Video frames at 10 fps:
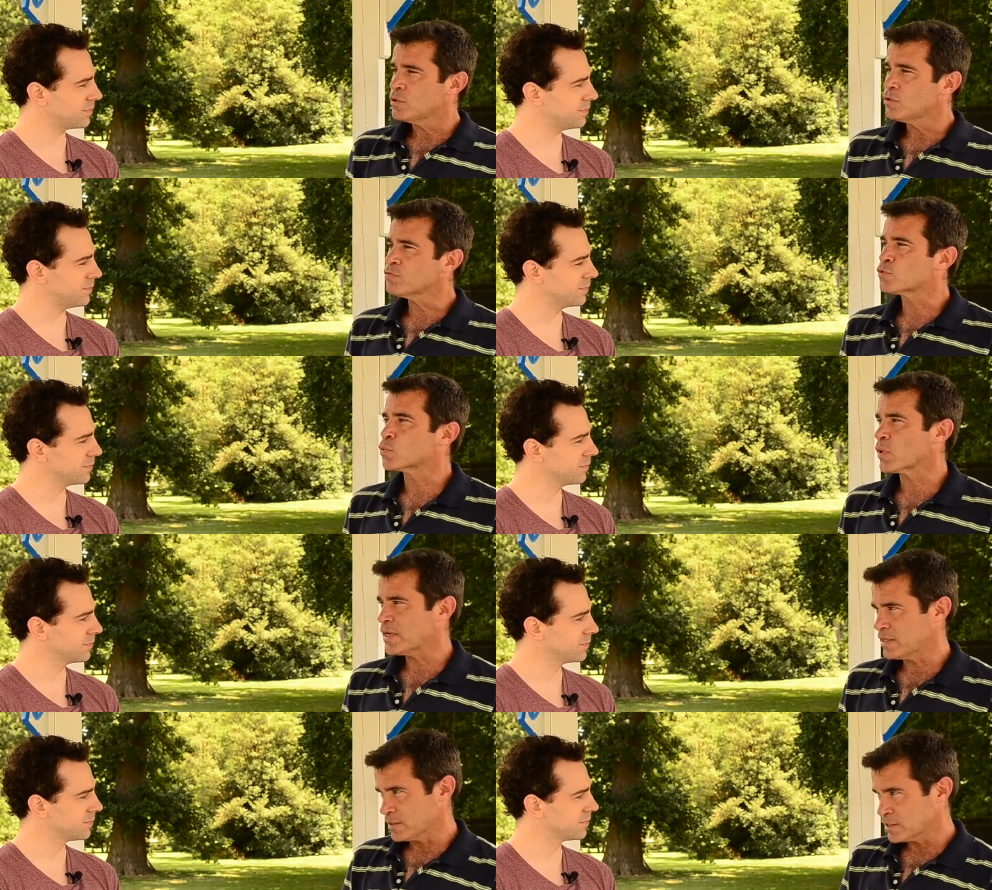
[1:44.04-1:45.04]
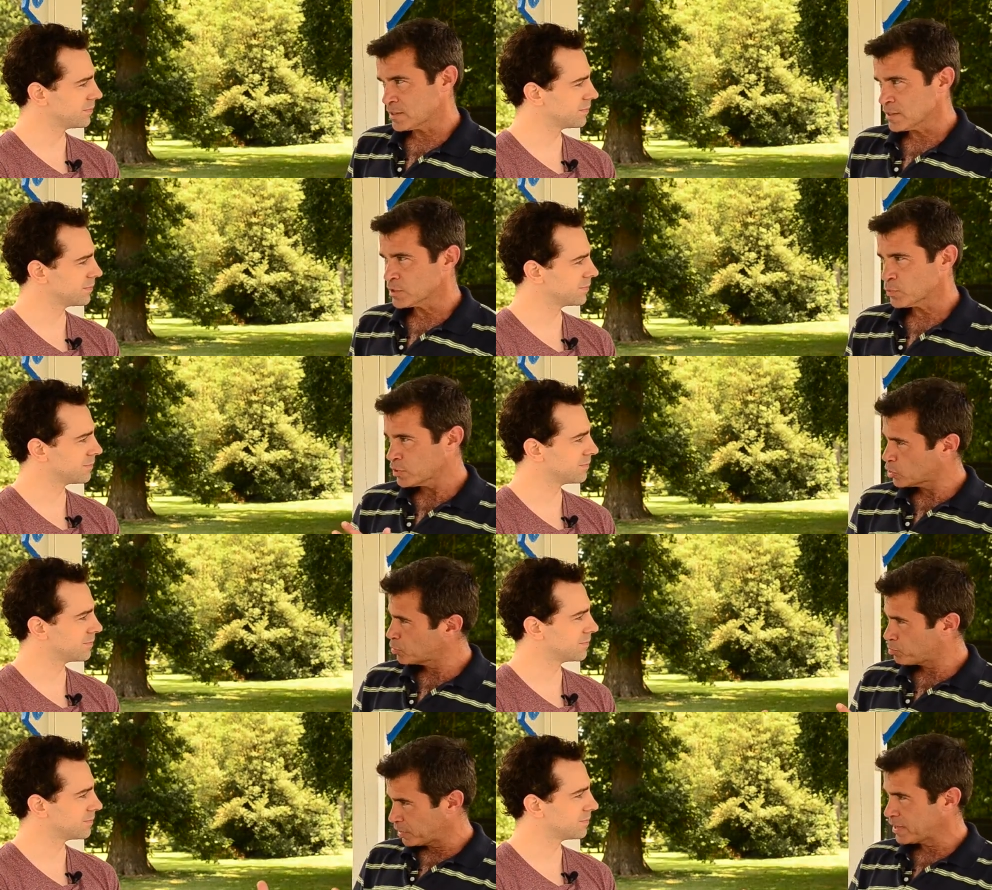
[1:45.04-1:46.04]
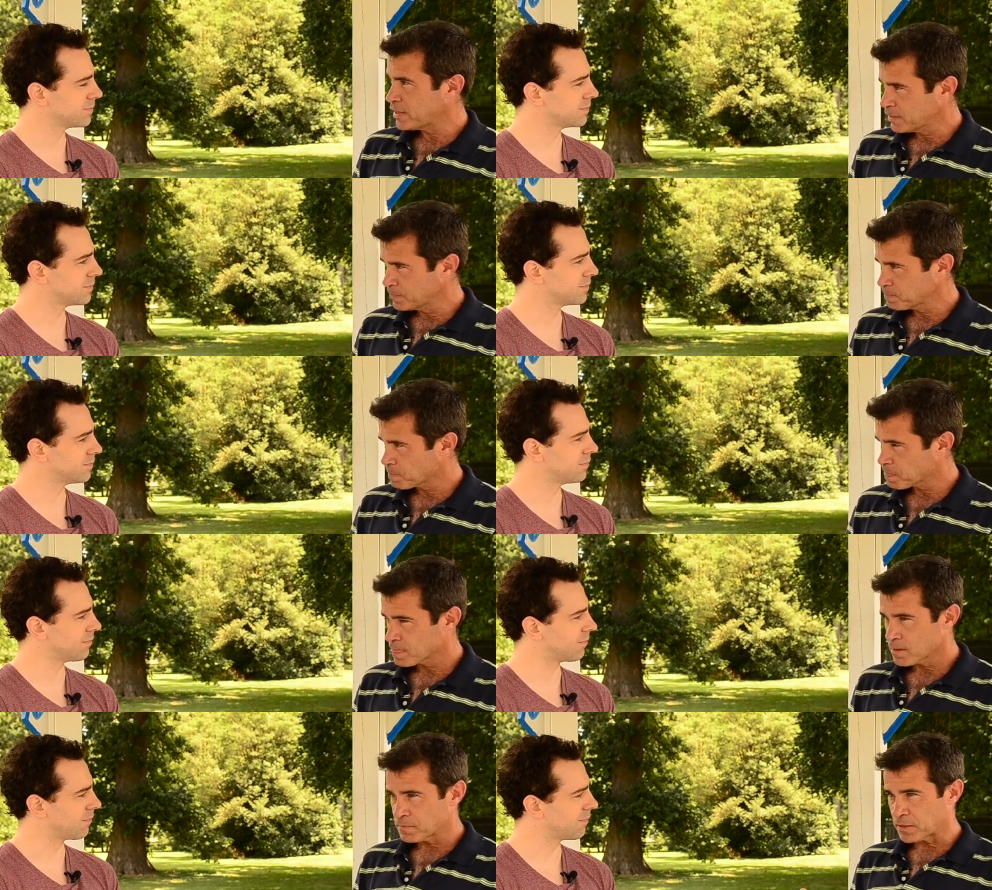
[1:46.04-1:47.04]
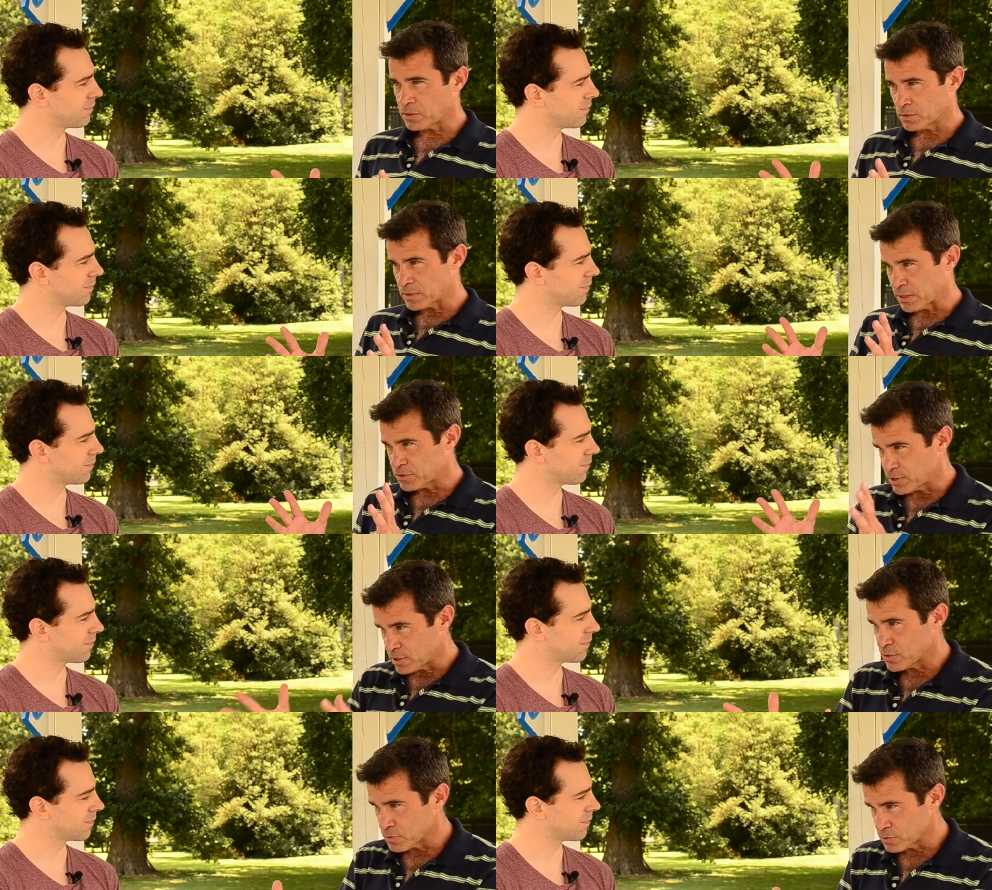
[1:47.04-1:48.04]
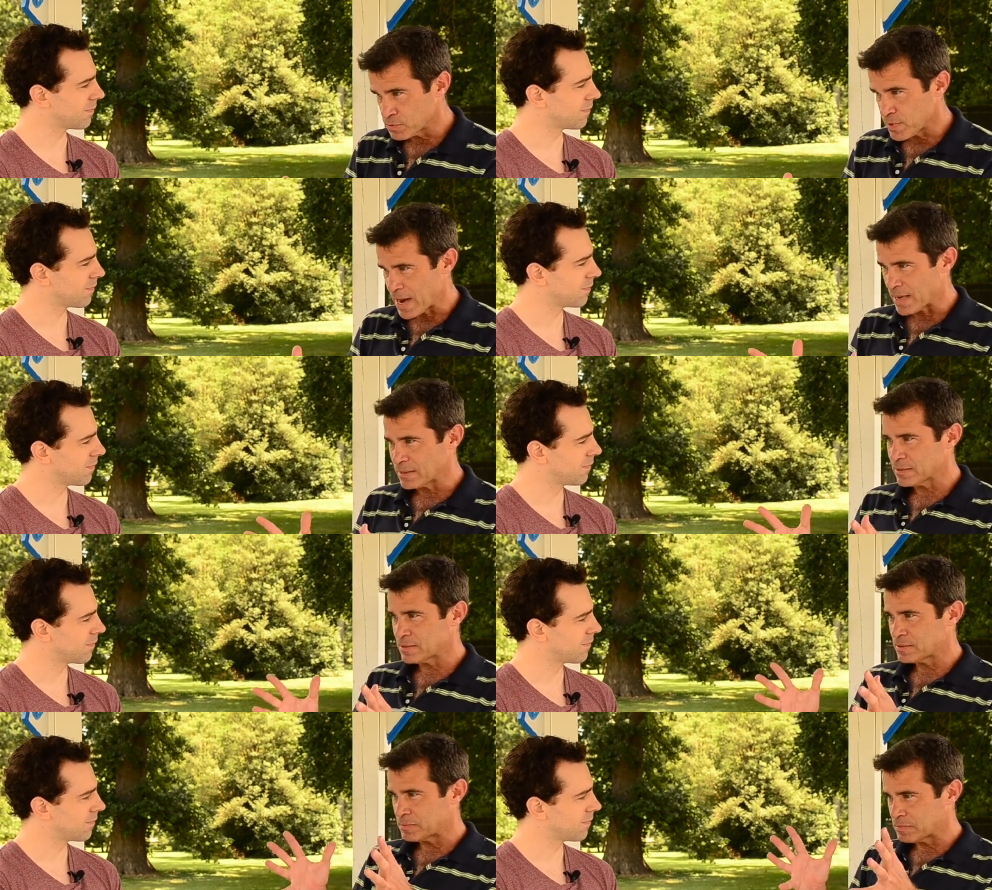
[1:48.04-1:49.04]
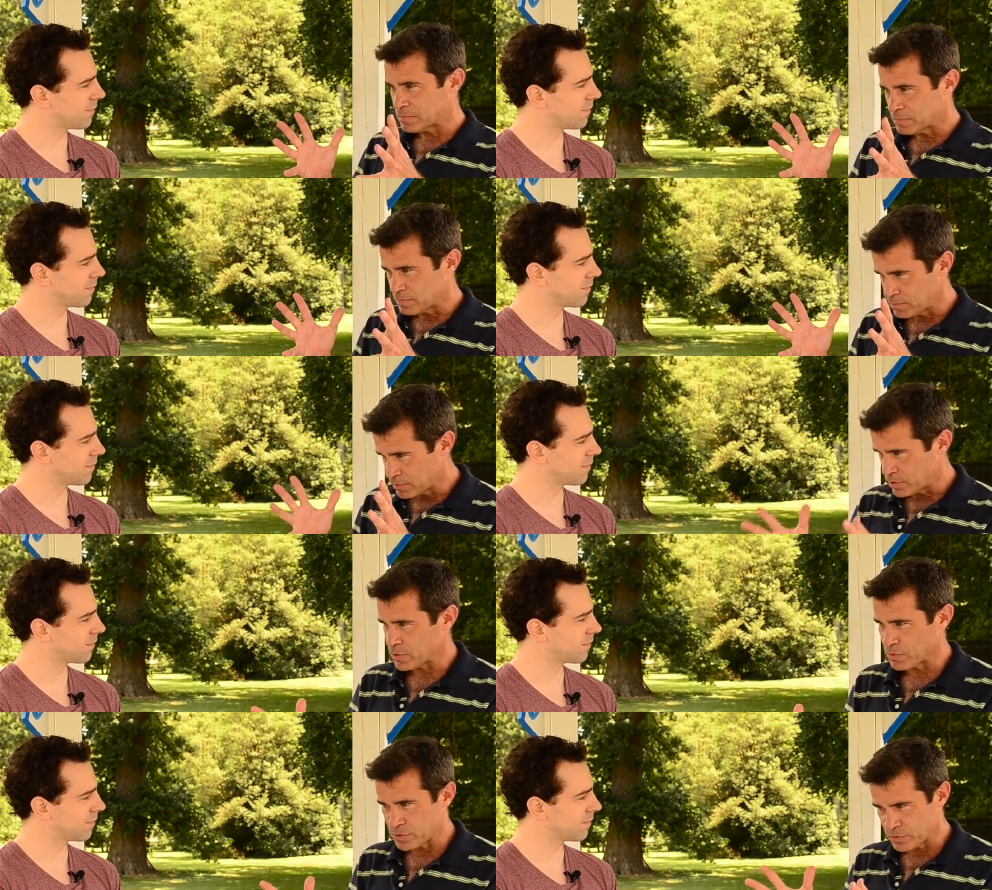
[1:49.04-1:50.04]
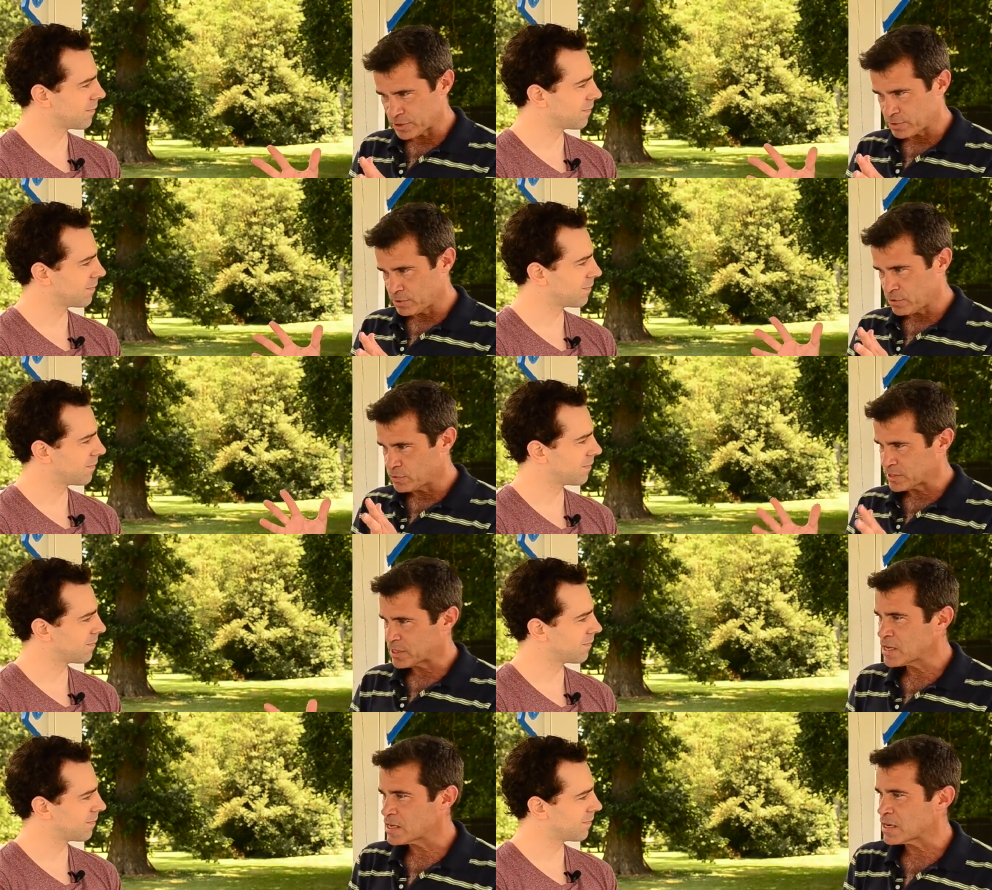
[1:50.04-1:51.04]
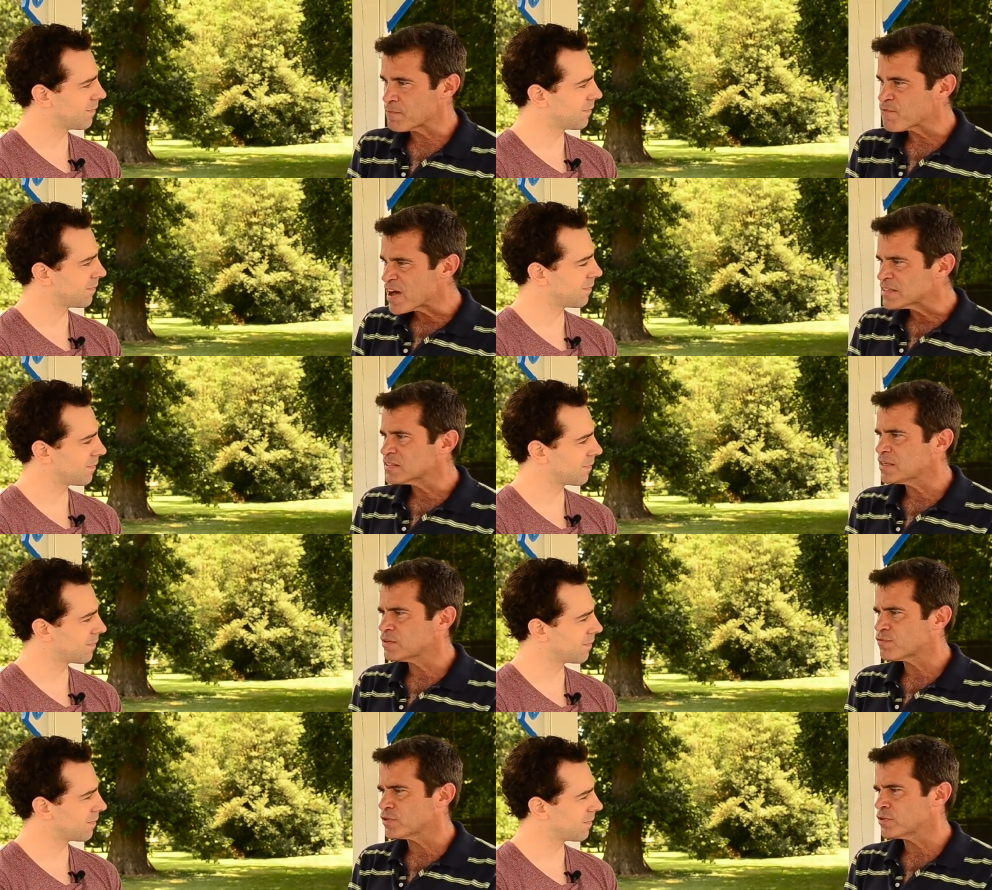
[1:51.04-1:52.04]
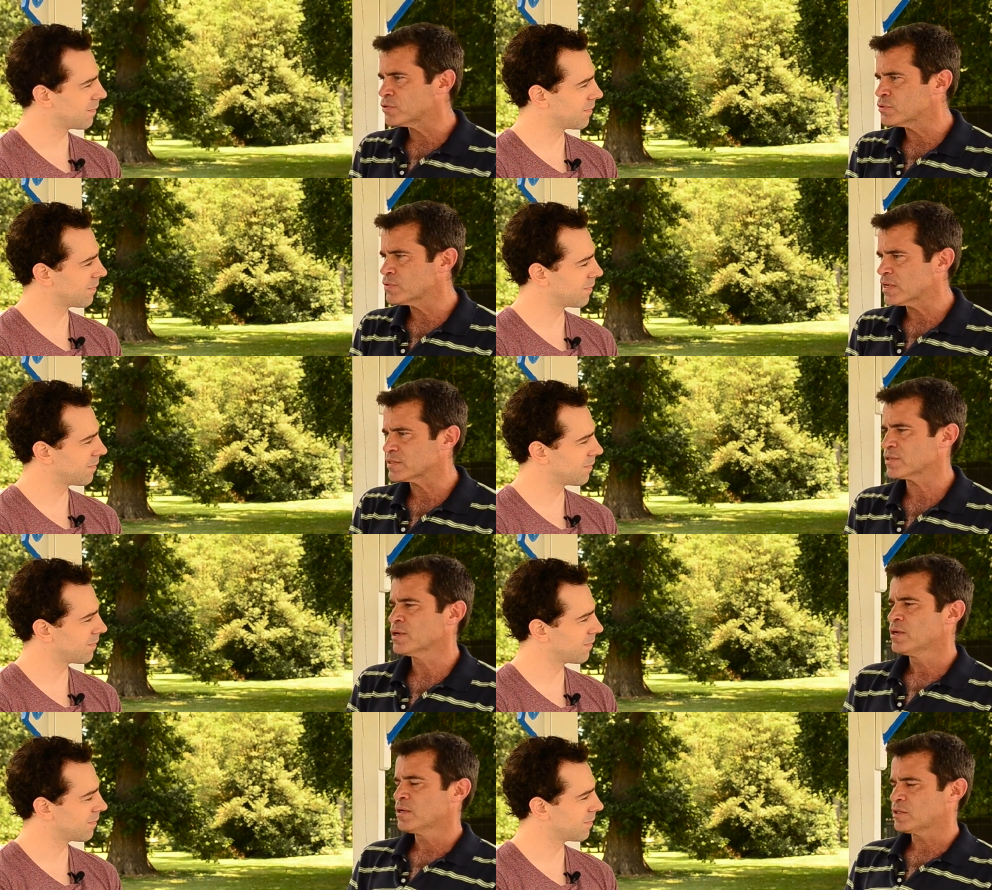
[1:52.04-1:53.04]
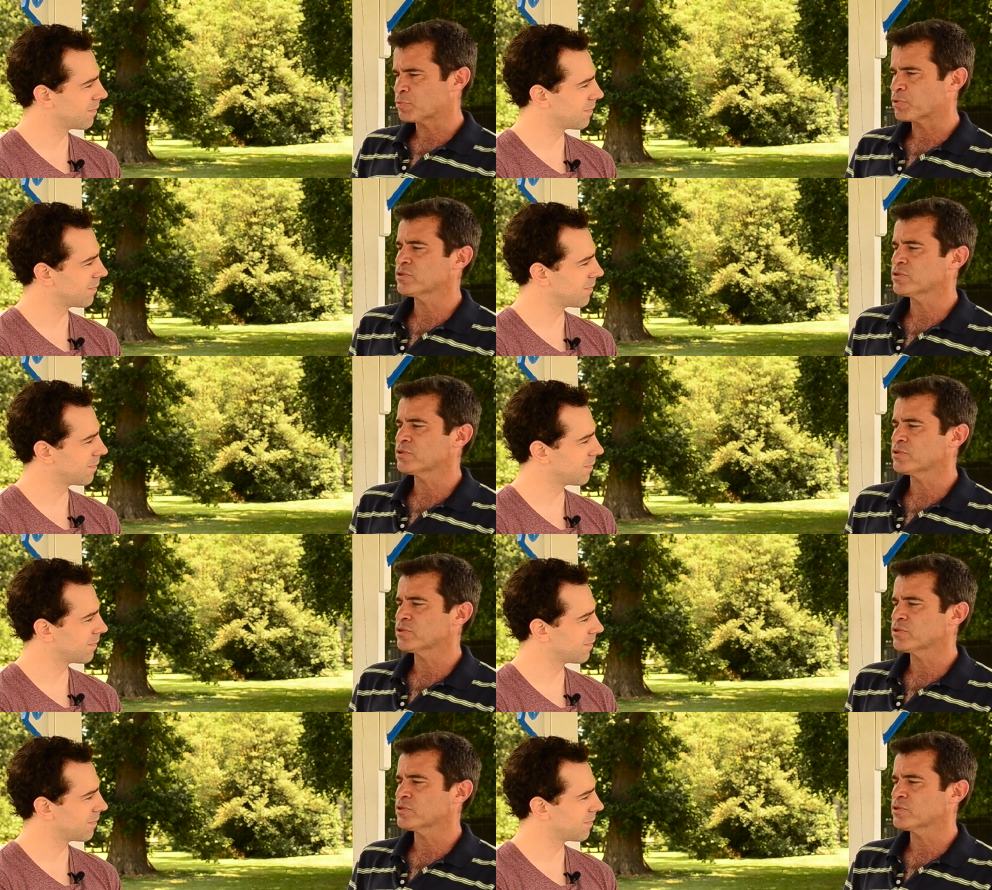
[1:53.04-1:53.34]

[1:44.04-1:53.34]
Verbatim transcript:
Speaker 1: You have great instincts when you're playing. Mm. Like you'll, I'll see you, and you know, you just you just hit it. And I'm fascinated for you as as a